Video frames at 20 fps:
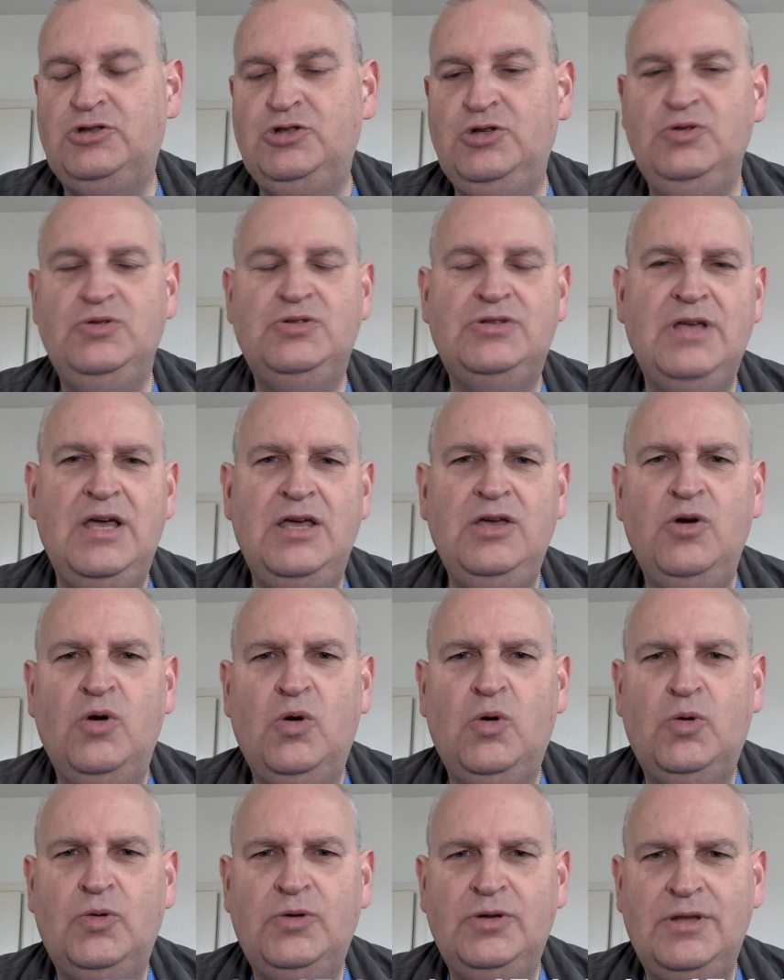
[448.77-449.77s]
Tuesday,
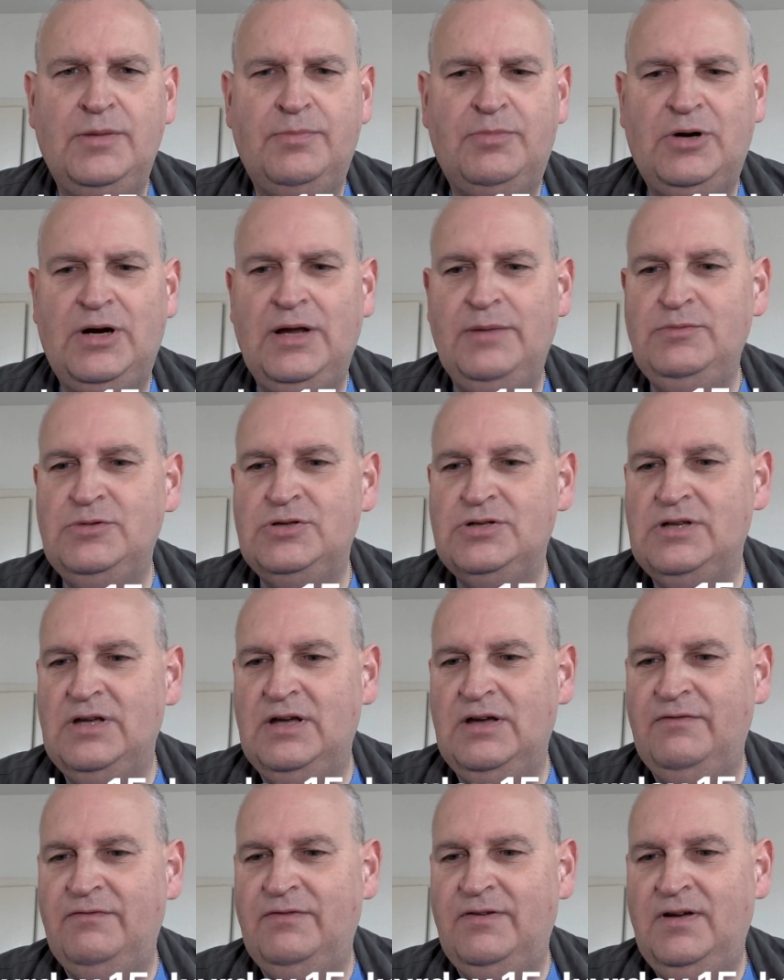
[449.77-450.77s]
ordered the prime
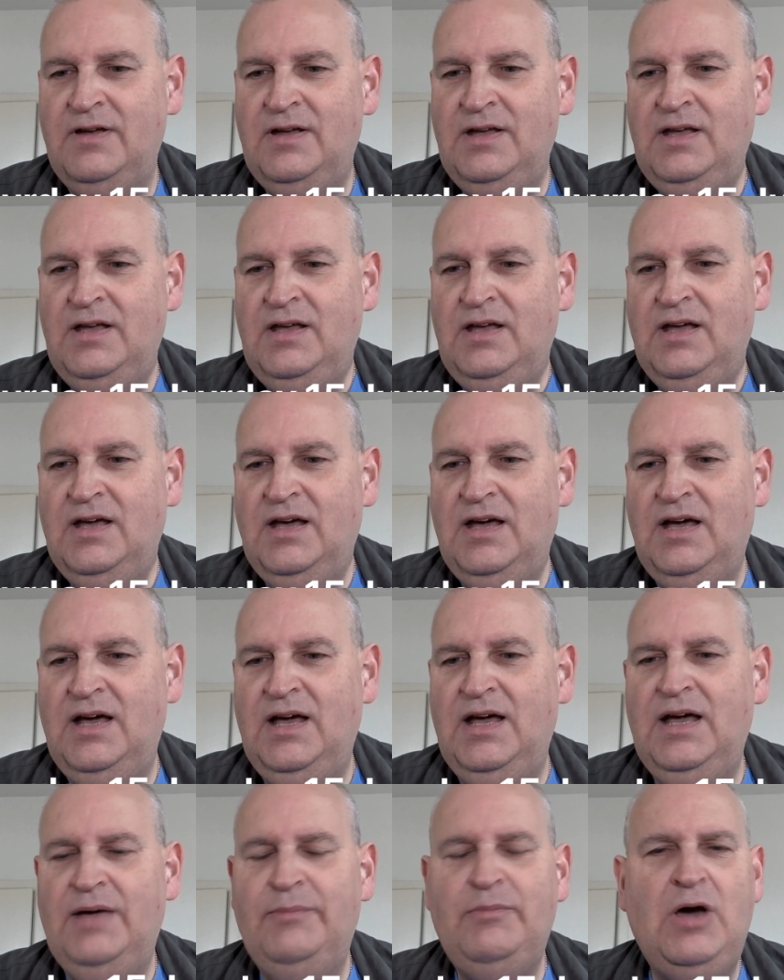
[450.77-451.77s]
stuff.
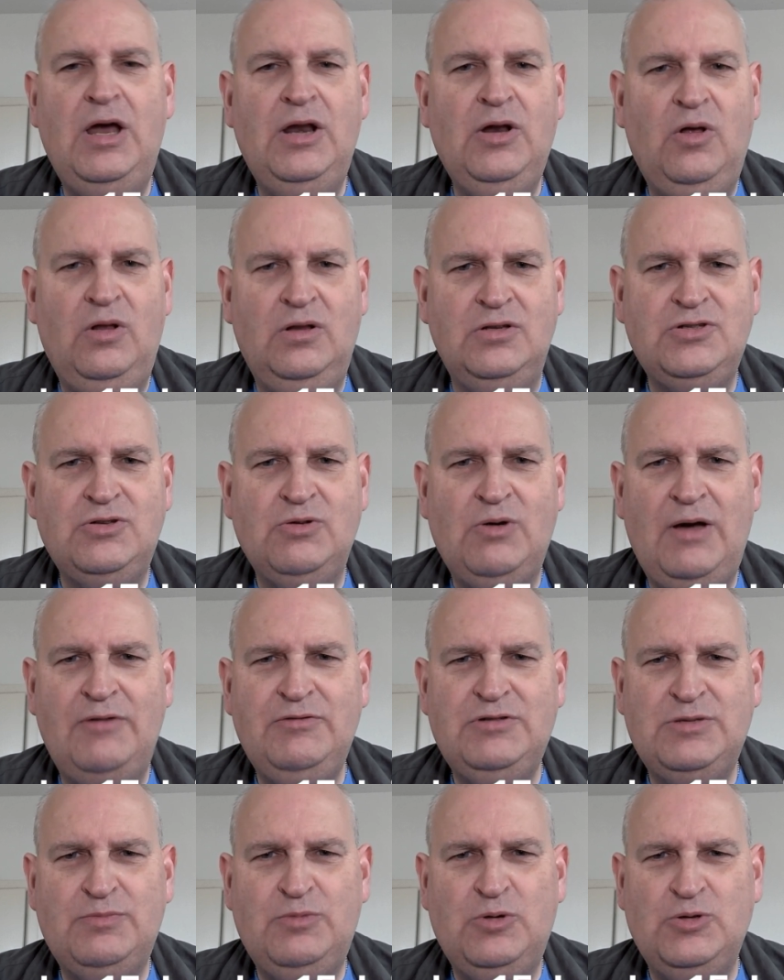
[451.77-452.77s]
And also, I
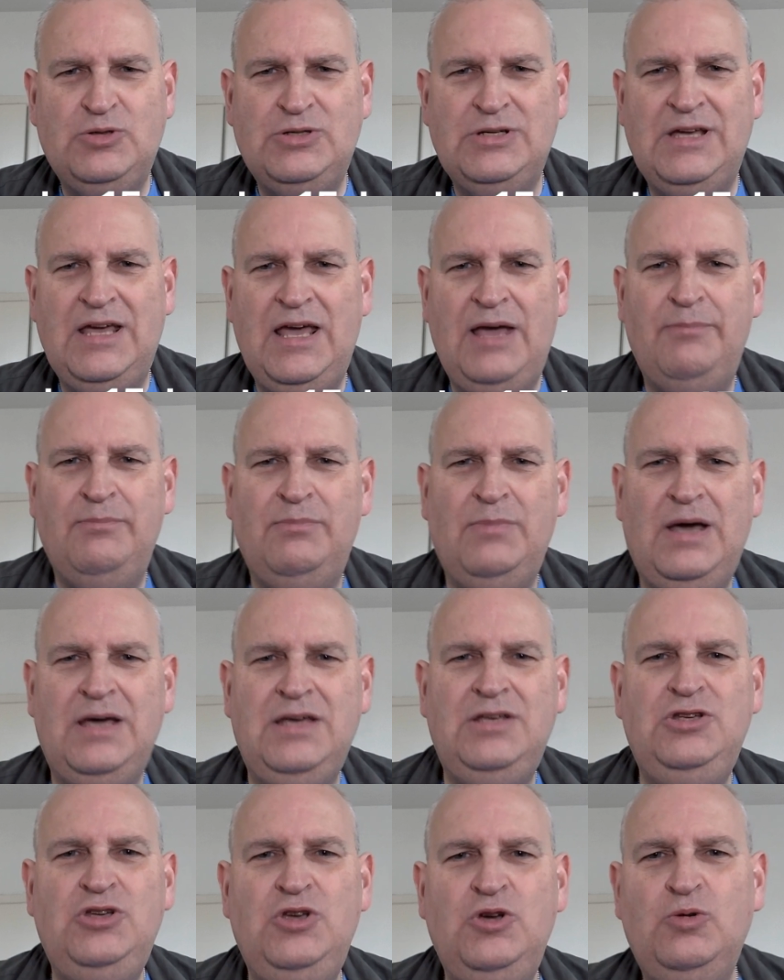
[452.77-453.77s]
was supposed to get
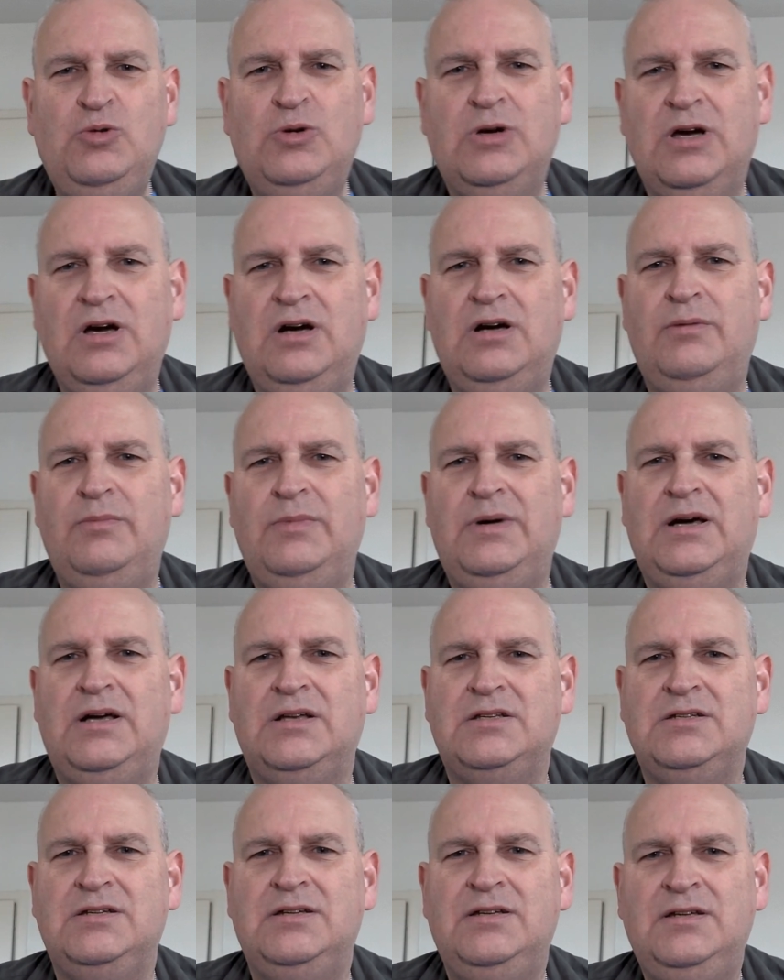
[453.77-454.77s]
my new car
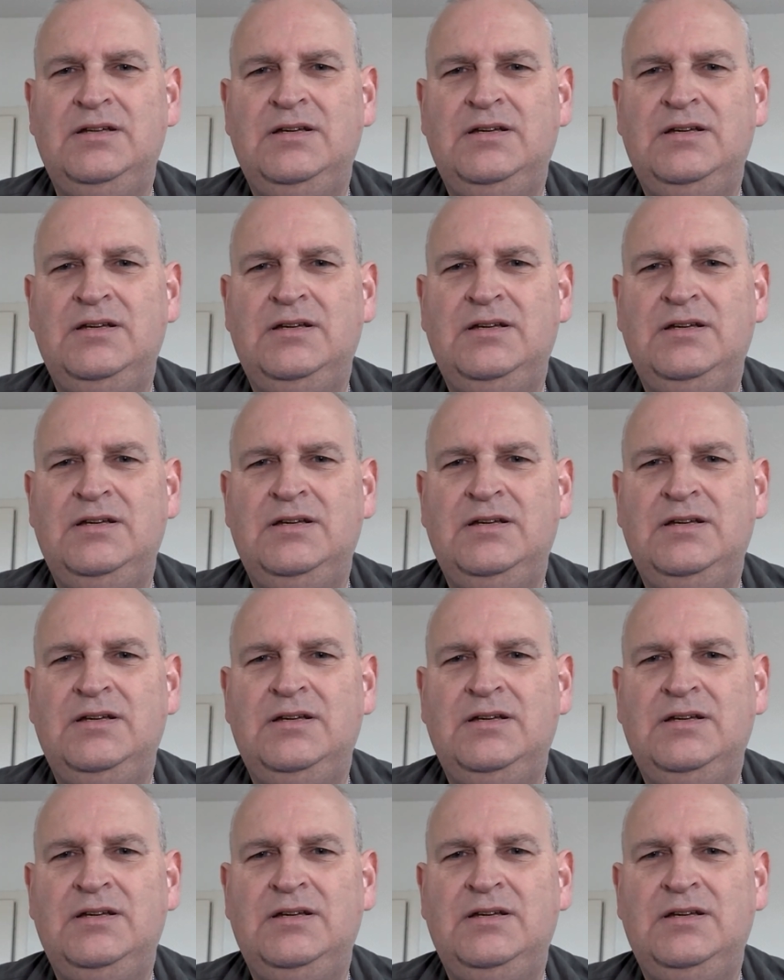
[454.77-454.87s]
mat.